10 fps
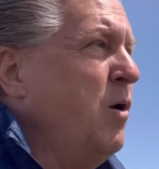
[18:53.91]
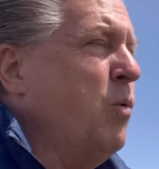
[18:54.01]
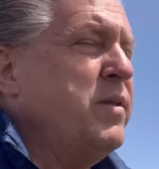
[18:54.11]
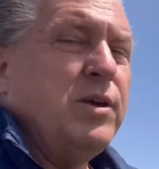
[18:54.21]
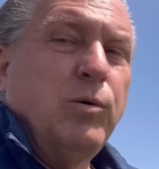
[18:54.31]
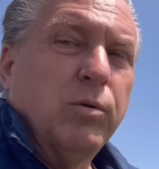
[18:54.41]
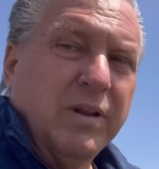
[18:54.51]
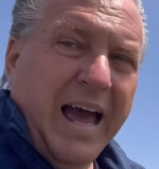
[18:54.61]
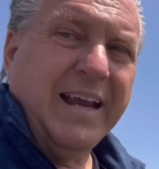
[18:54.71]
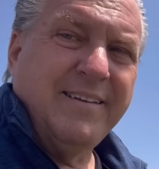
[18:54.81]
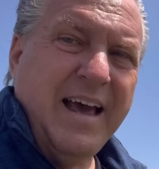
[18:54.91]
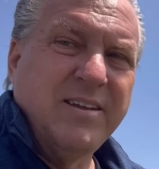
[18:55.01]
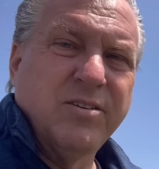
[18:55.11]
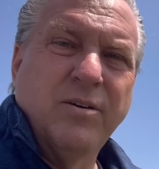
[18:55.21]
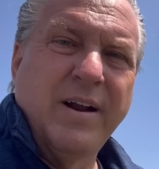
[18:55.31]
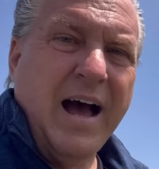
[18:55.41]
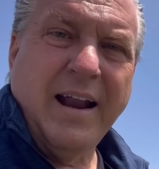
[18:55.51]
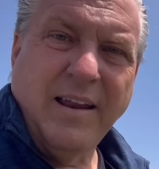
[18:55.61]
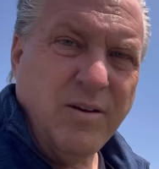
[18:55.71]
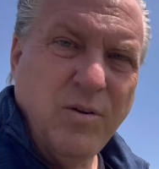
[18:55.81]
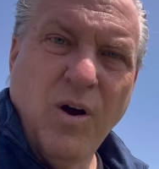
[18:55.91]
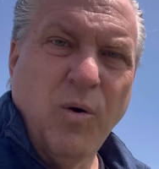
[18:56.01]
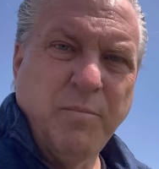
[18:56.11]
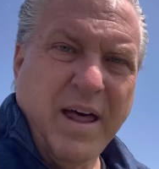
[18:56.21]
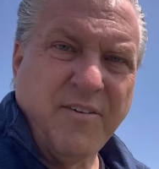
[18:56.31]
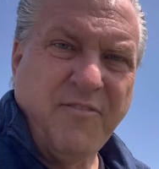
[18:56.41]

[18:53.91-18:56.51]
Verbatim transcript: whether you like Tesla or not, and you know I'm not a